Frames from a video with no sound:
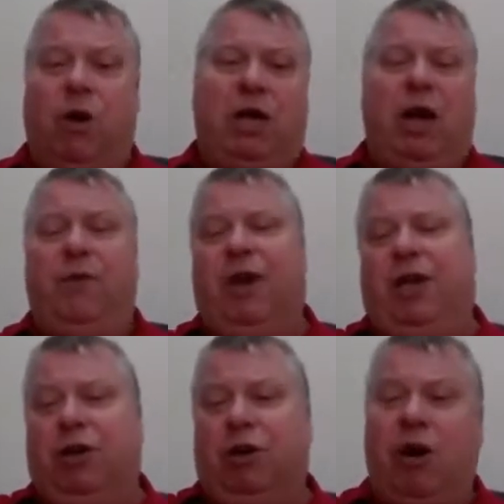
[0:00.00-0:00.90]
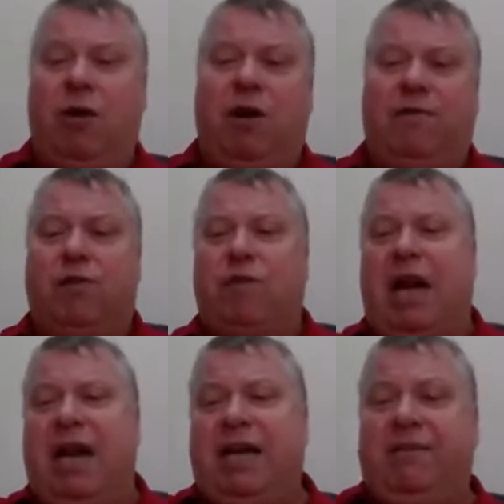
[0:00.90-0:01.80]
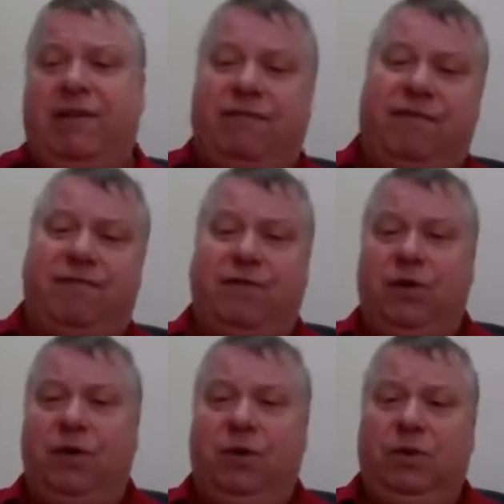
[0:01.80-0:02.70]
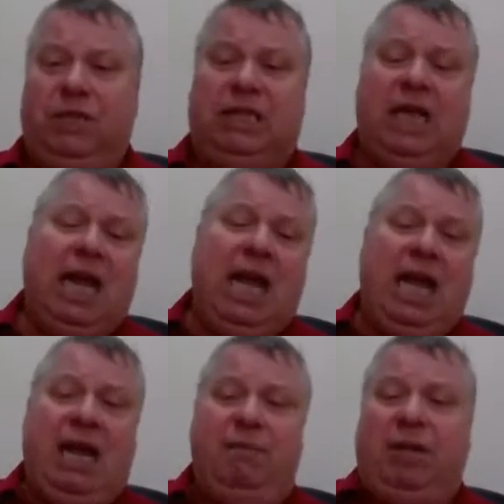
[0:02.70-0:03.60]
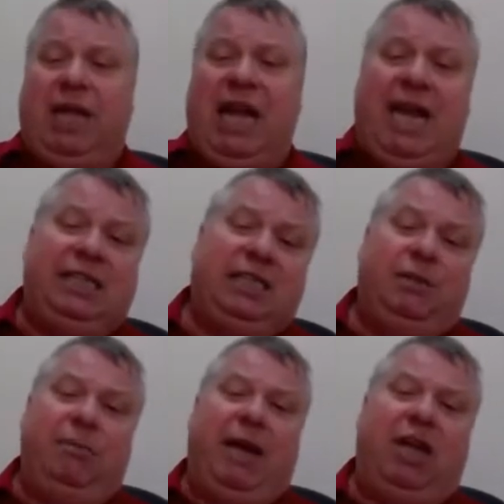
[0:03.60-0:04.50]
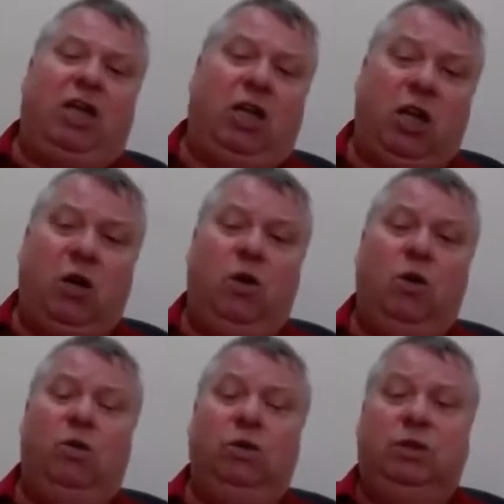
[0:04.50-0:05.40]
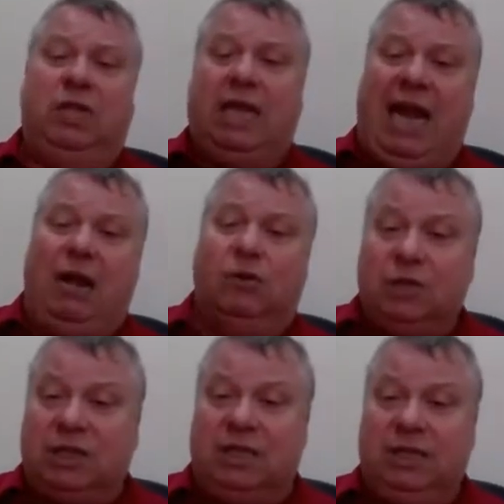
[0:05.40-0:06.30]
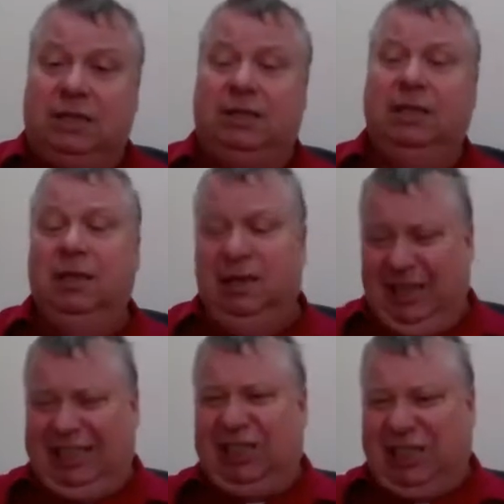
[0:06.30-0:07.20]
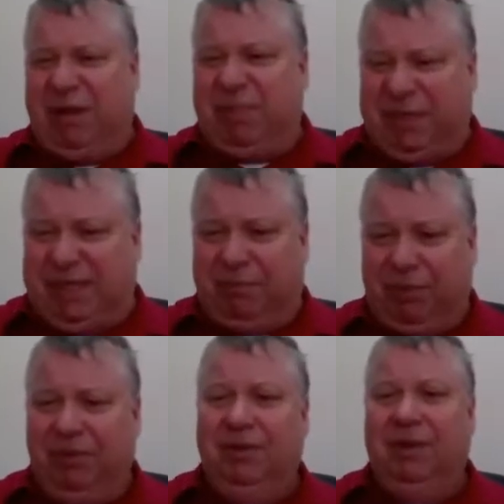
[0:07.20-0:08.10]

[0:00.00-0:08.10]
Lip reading: Okay, we're gonna grow a variety of different foods and plants to make clothes and houses. Let's just keep it simple.